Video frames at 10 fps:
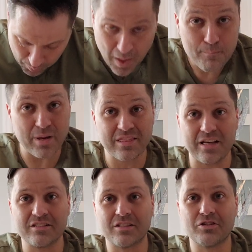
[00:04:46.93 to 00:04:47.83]

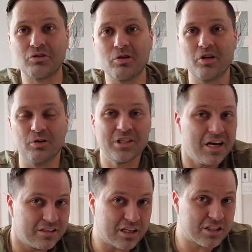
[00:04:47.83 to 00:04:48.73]
Bethesda Studios?
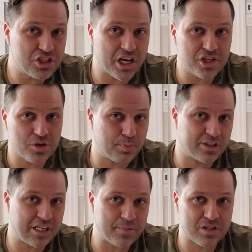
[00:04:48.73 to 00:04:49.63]
Does it change your
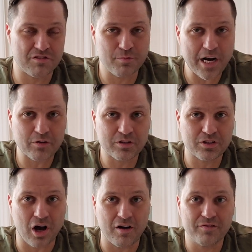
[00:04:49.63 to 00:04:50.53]
perception of
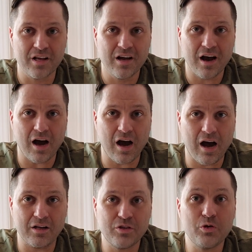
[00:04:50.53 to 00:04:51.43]
Microsoft?
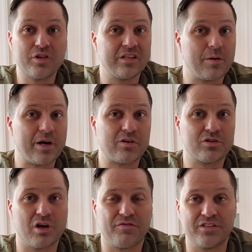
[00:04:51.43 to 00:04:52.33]
Do you think that
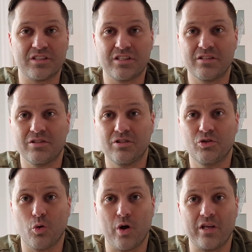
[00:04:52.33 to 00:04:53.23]
Microsoft is
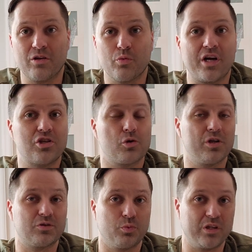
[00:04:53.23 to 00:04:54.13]
doing the right
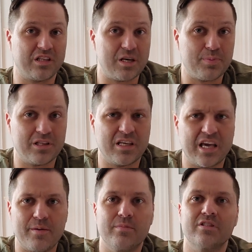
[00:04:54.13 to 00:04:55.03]
choice with keeping the
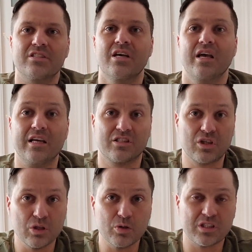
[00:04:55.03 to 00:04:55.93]
game
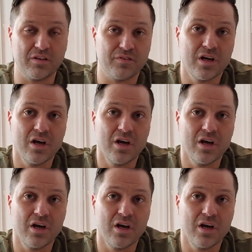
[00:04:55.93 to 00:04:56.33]
exclusive